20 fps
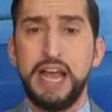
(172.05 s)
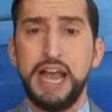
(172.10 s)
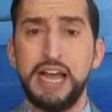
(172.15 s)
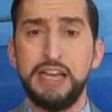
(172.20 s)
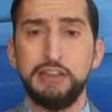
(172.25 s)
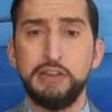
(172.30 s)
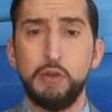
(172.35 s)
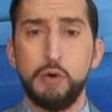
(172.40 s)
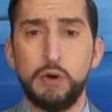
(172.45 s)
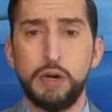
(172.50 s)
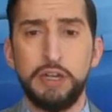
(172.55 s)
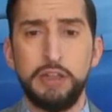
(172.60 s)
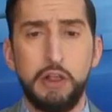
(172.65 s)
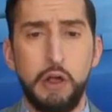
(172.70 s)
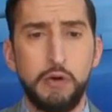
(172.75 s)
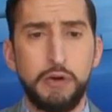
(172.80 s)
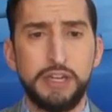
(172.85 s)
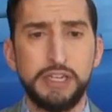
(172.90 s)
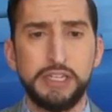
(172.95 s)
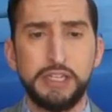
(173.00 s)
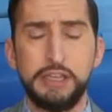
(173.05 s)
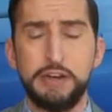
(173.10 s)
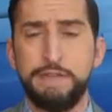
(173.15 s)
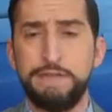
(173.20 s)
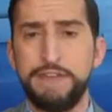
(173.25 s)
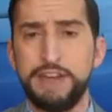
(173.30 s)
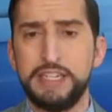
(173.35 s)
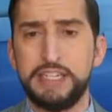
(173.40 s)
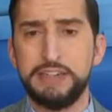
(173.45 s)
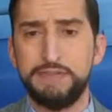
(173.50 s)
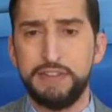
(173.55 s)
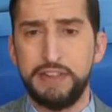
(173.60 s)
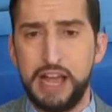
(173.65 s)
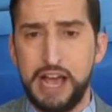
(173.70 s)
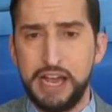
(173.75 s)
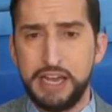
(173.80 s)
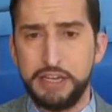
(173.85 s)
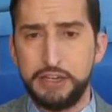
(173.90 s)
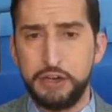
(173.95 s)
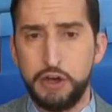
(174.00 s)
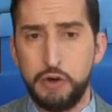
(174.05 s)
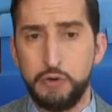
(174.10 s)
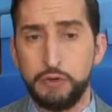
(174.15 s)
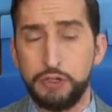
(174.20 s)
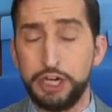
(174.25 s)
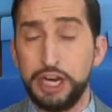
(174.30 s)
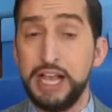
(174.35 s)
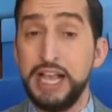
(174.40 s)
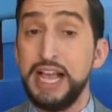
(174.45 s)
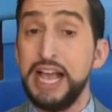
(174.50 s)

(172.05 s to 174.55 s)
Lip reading: and Lori Locus, the defensive line coach.